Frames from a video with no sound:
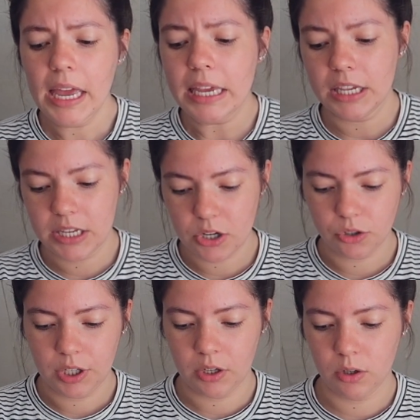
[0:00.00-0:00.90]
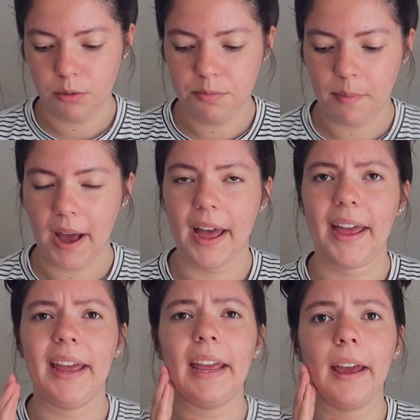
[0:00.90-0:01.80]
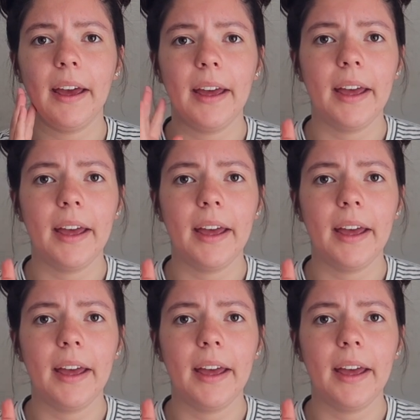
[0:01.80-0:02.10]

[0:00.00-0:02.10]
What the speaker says: YouTube, my